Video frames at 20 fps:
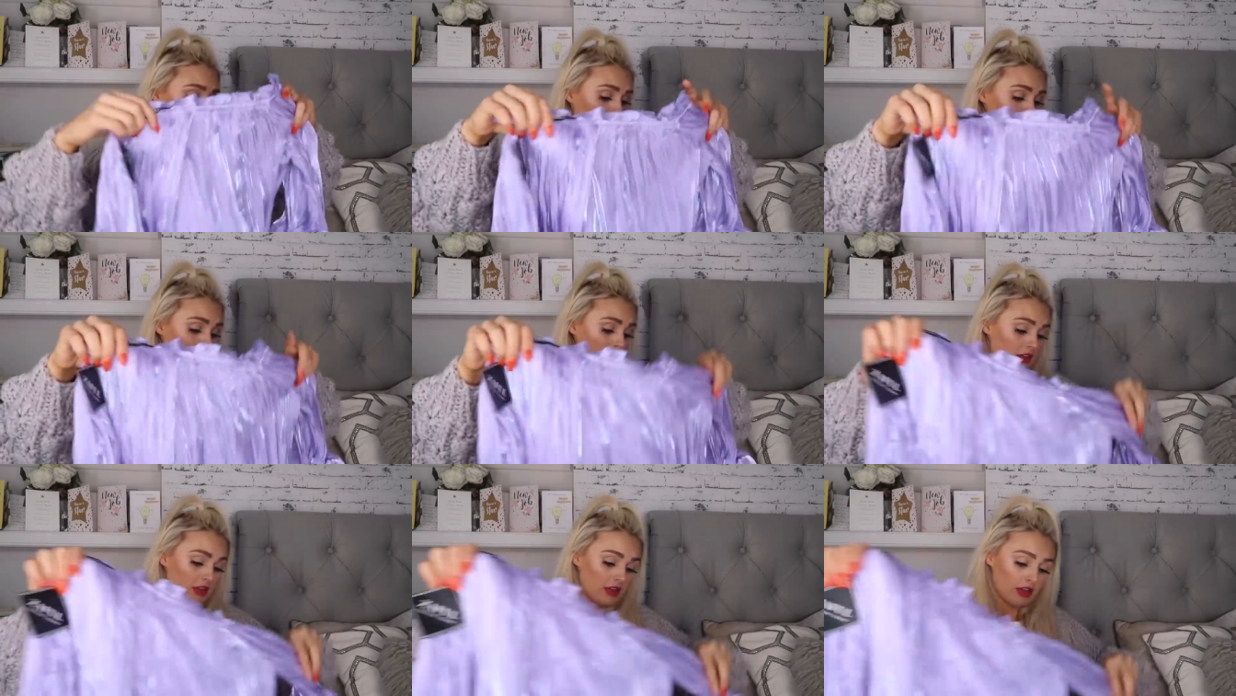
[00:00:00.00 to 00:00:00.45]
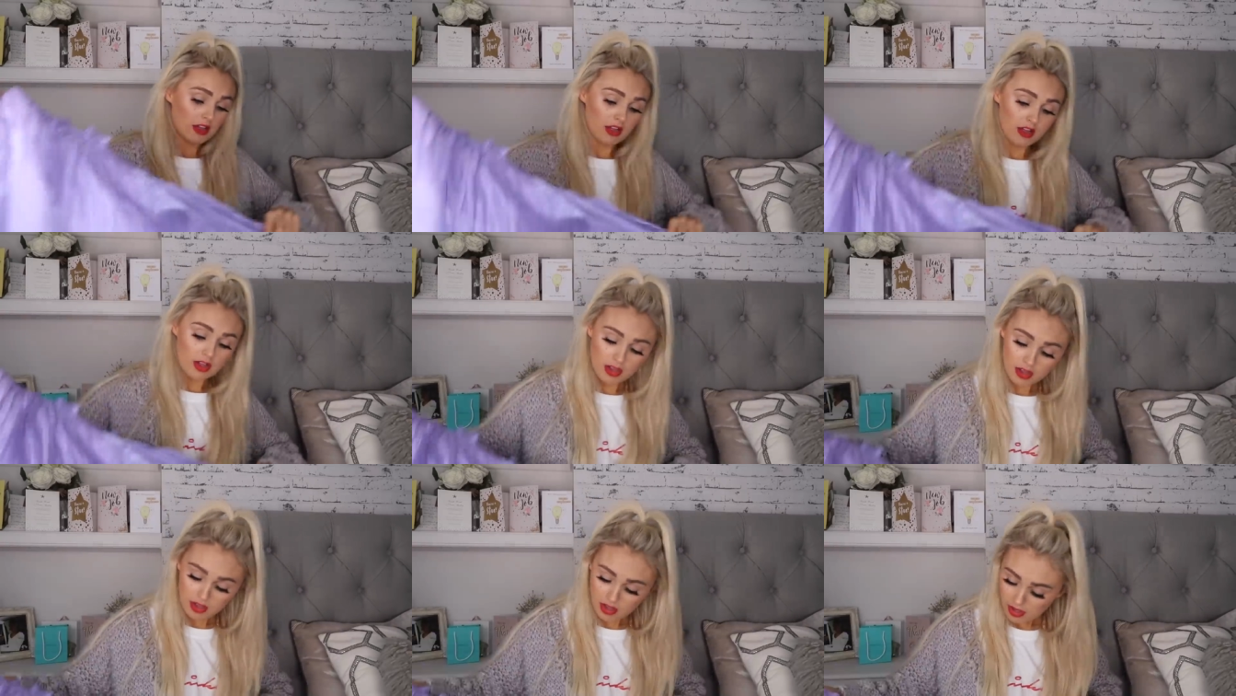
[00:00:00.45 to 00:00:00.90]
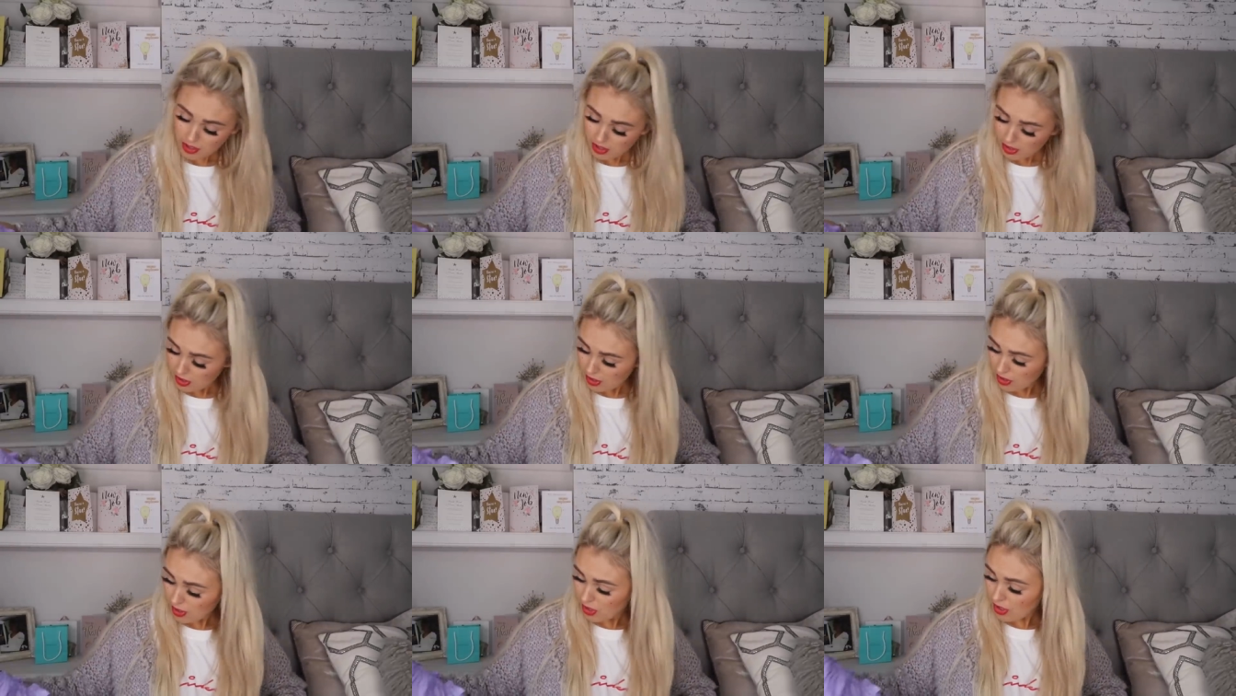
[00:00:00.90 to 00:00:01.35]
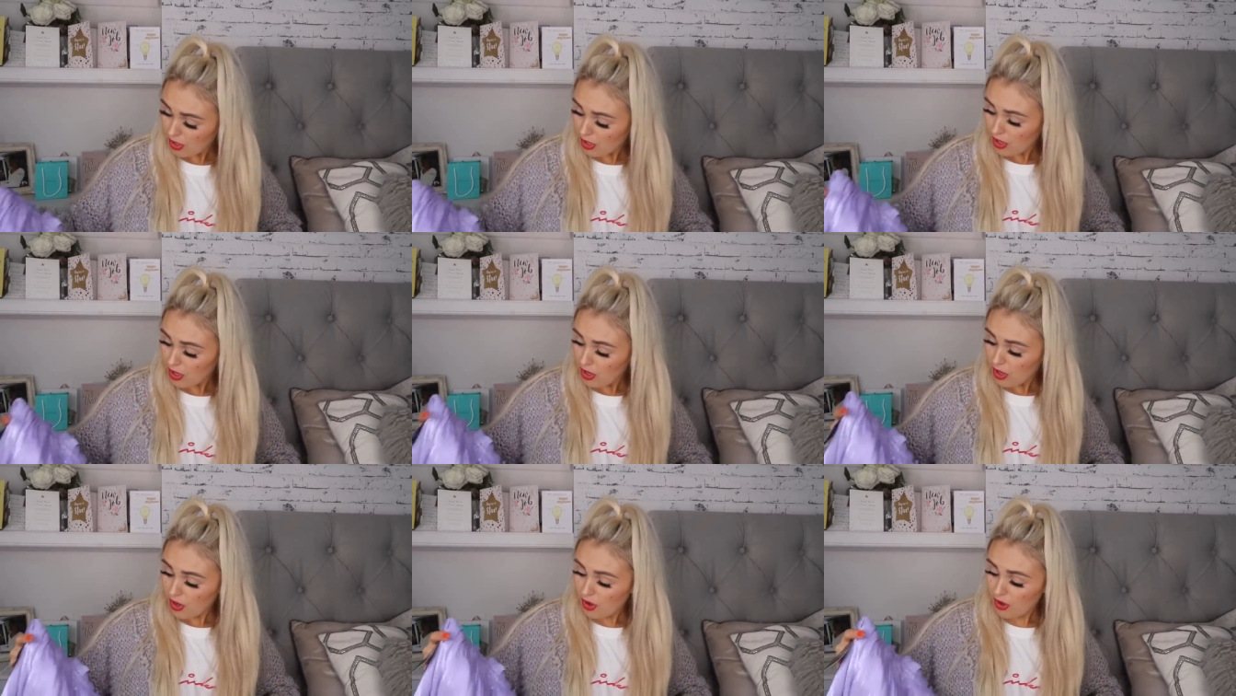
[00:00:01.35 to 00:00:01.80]
Oh my gosh, that's so
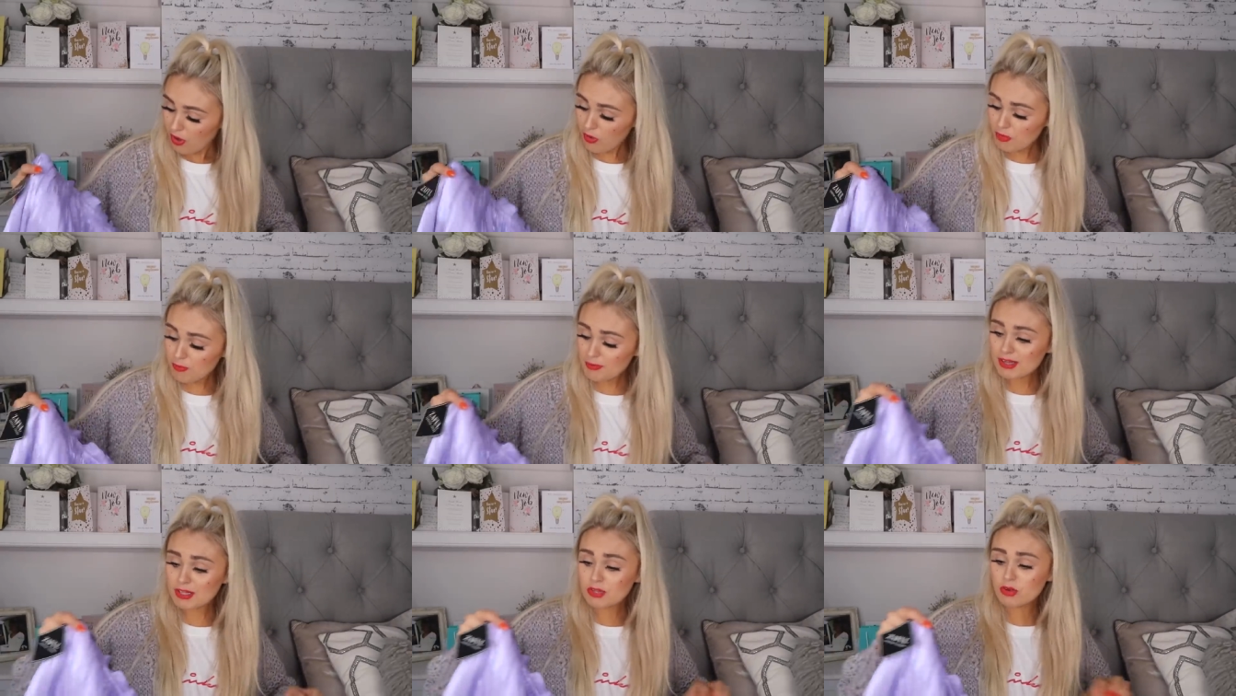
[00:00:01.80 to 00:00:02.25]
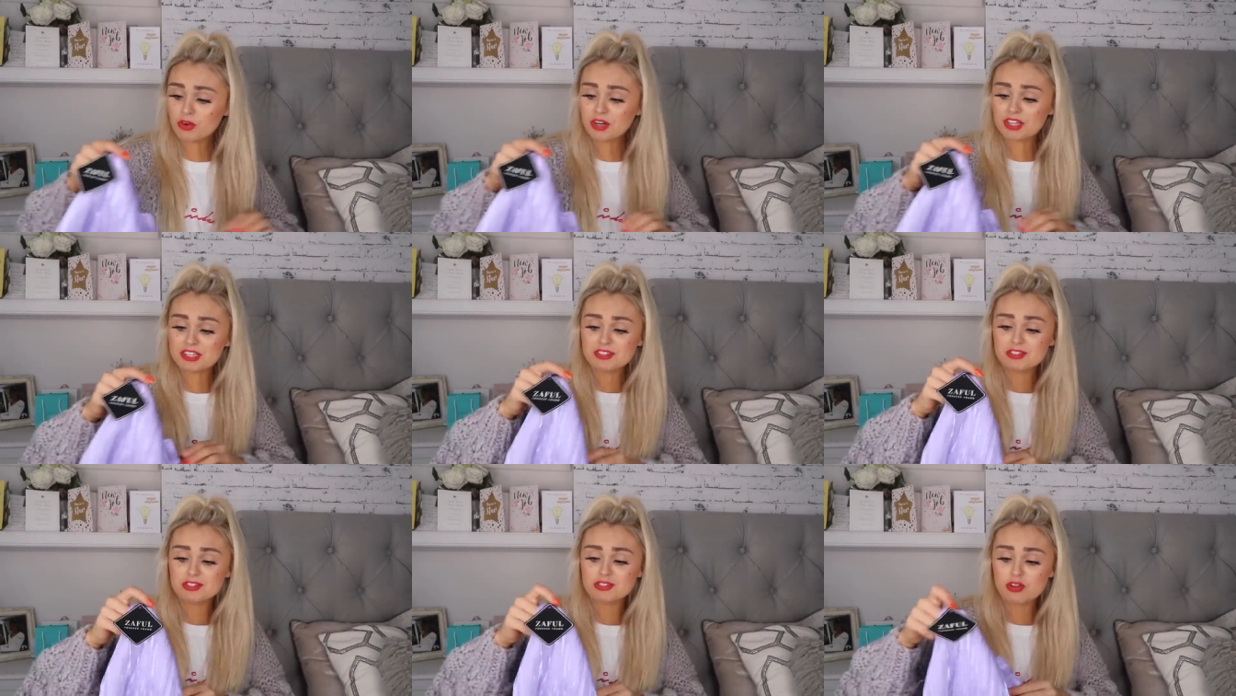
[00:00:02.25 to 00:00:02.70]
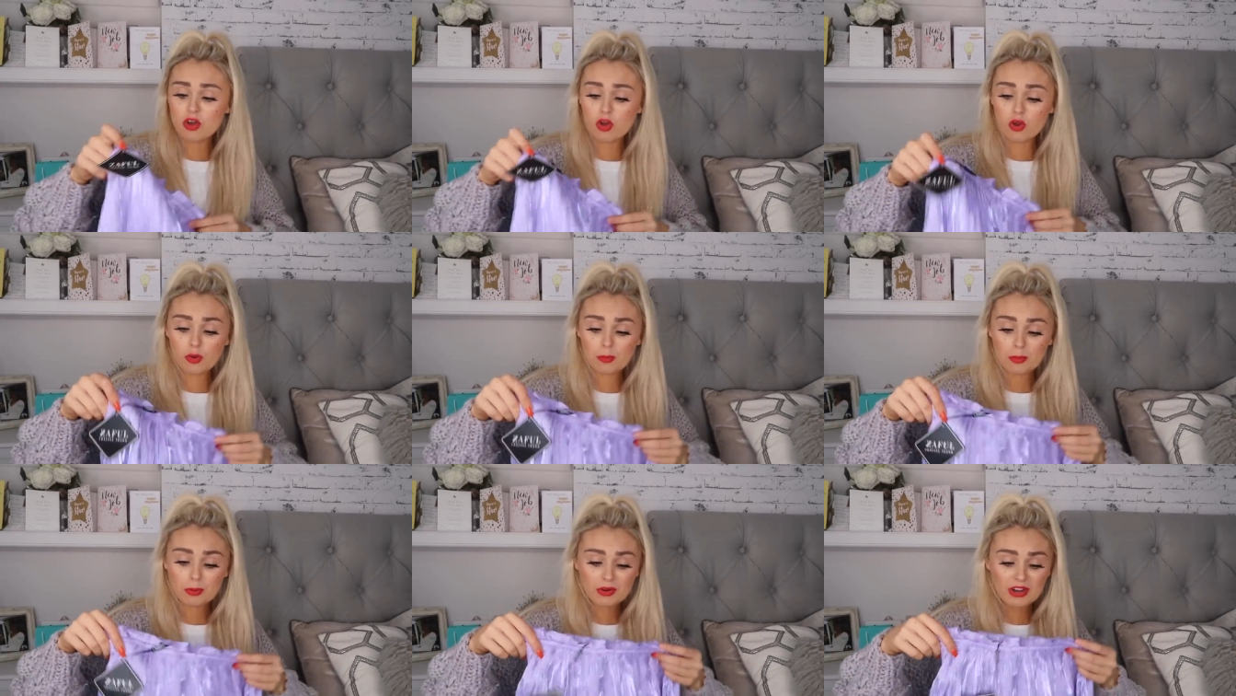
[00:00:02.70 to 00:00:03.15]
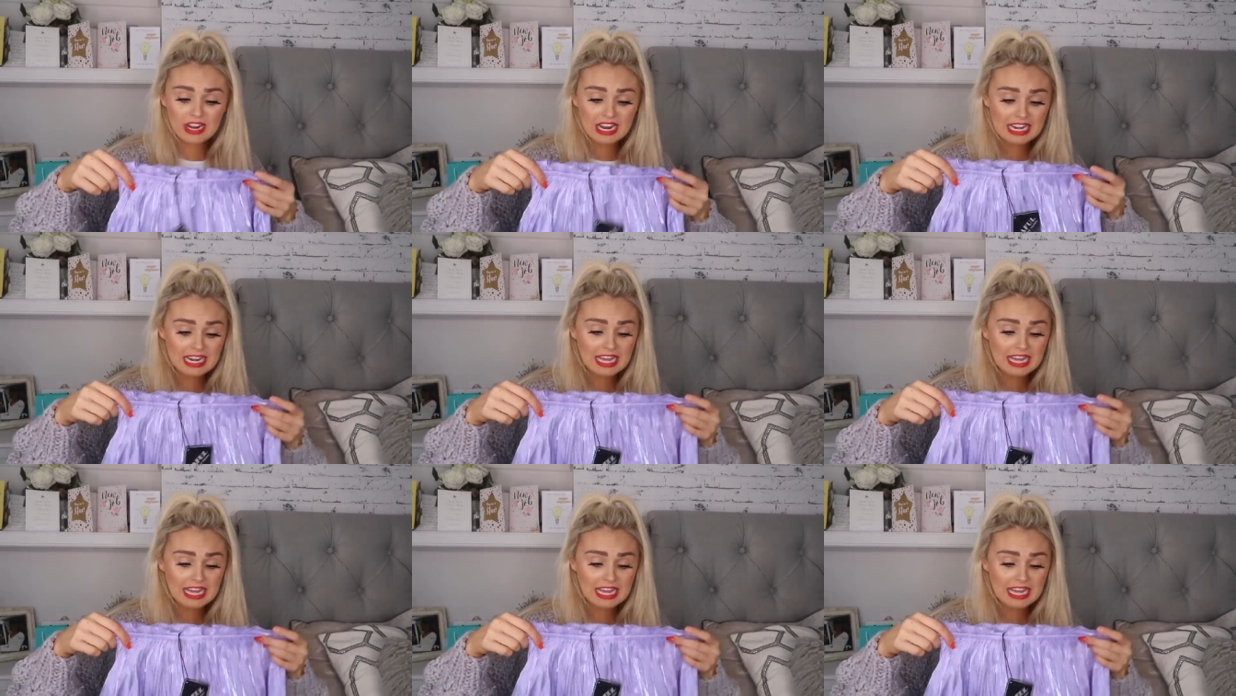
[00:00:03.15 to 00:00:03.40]
beautiful. Oh my god, it's so pretty.